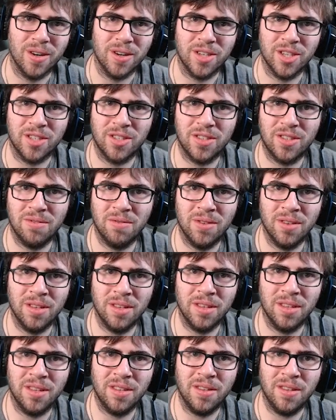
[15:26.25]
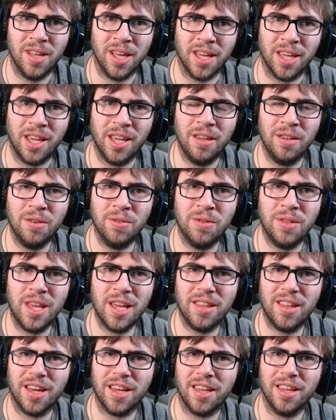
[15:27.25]
Just like you'd think
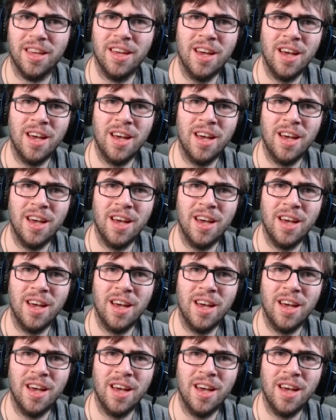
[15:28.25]
like,